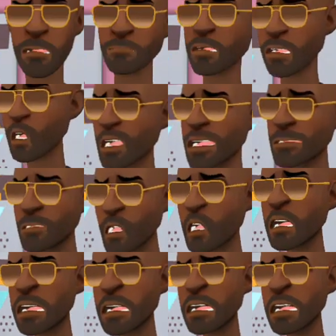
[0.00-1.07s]
Ionic
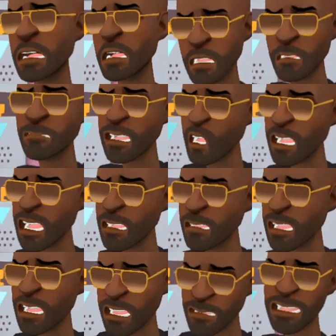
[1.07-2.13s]
bonding occurs between
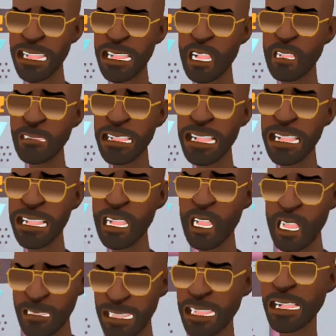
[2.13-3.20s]
metal-metal or
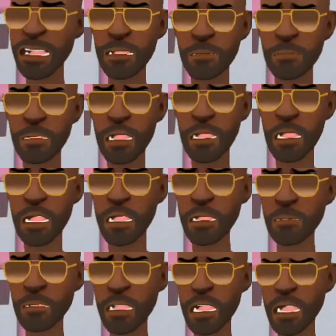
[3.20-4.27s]
metal-non-metal. It is the
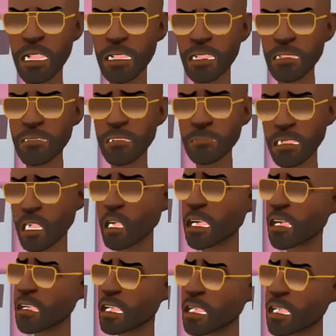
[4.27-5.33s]
complete transfer between
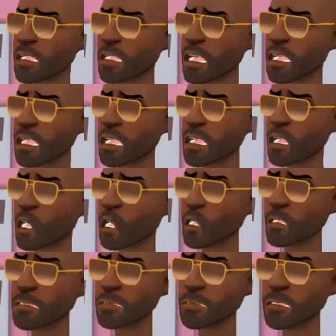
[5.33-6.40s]
valence electrons,
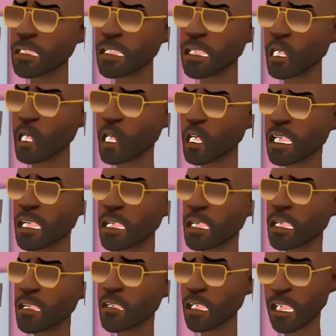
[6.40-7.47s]
and usually
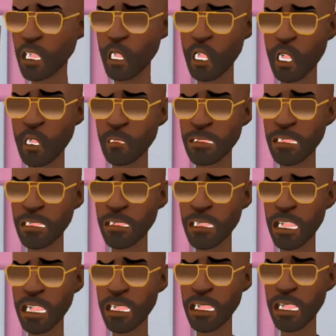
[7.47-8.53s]
gives two
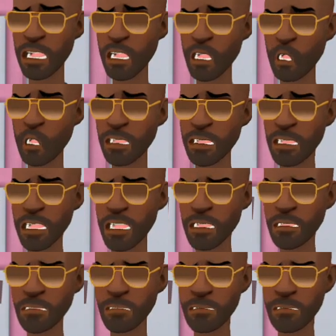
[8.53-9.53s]
oppositely charged ions.